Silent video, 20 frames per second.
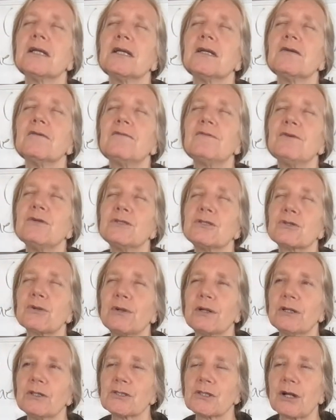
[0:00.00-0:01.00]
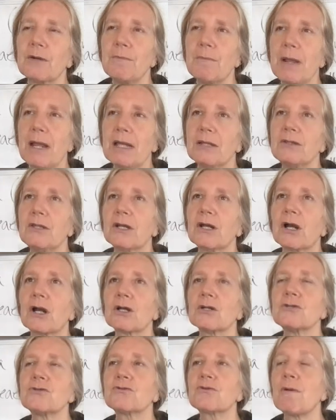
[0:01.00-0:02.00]
infused oils are made that
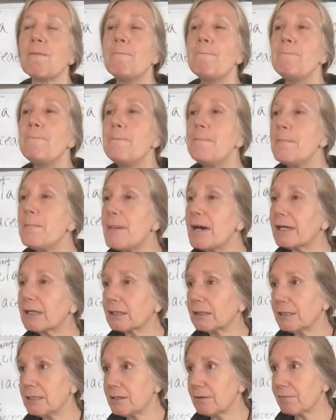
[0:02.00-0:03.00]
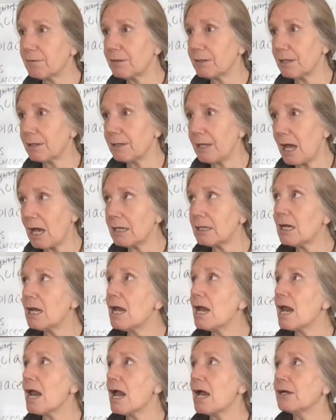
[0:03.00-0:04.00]
are dramatically different than that
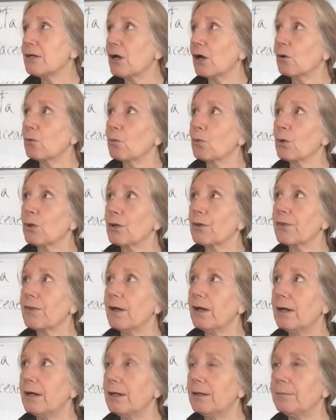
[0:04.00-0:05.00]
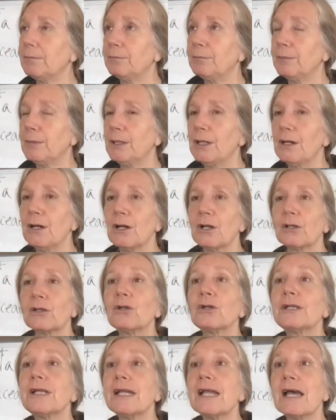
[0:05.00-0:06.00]
and are worth um,
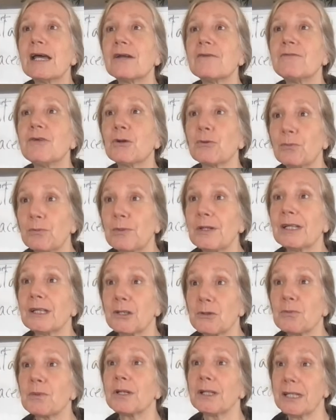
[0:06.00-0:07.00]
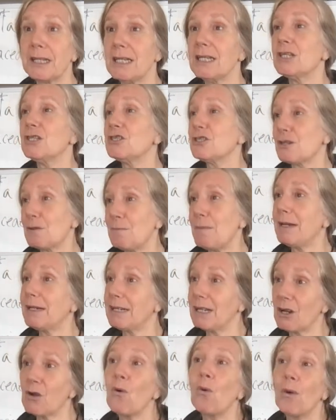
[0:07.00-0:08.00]
looking at if you're really, really into
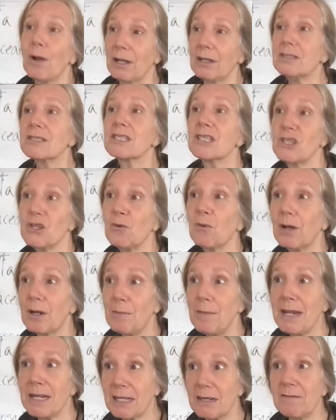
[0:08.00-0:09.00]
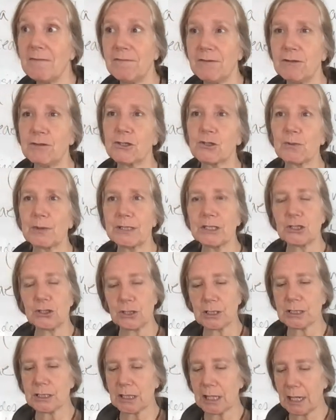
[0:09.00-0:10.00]
making oils and you want to make infused ones
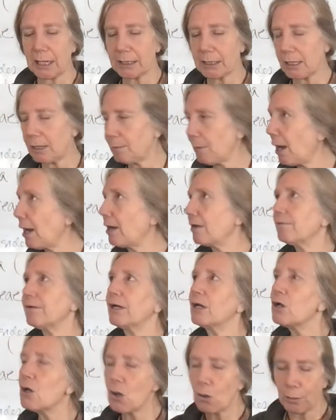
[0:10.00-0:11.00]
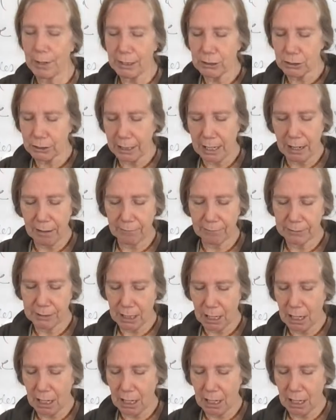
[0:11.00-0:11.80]
just like um, Ayurveda. We actually have